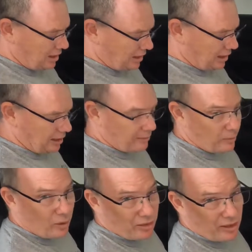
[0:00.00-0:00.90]
but
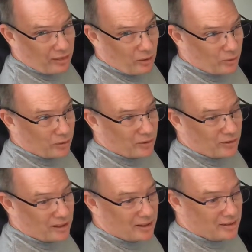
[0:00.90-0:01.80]
one thing they also
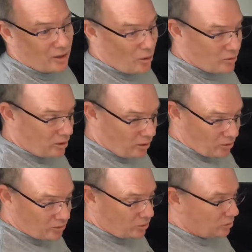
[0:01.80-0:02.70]
said is don't
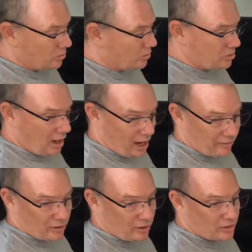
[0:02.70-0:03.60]
close doors
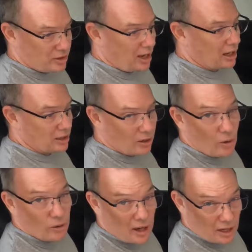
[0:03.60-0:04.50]
after you've started,
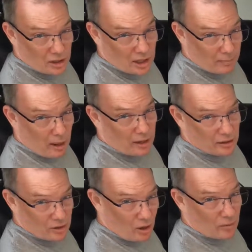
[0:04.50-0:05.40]
don't touch any
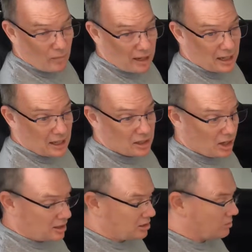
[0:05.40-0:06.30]
buttons, don't make any
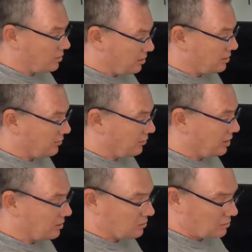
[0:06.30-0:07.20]
changes within the
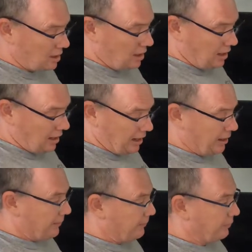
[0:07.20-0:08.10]
vehicle.
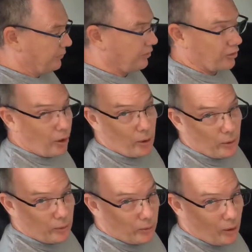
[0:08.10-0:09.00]

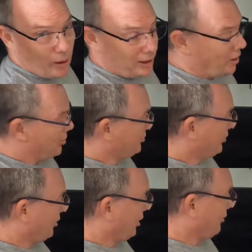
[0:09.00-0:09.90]
So I noticed
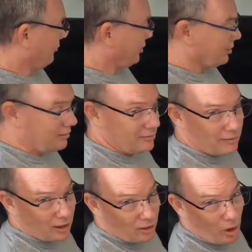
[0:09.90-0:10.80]
that I have the
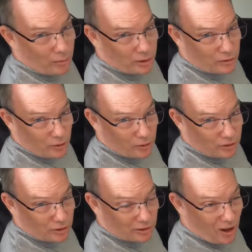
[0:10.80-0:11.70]
climate control
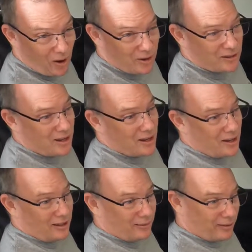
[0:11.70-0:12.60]
still on.
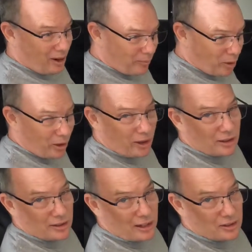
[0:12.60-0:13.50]
I'm not going to
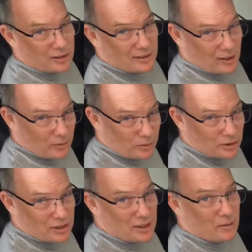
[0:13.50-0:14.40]
touch it, so we'll
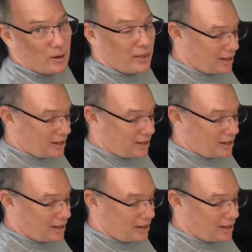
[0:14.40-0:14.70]
just see where that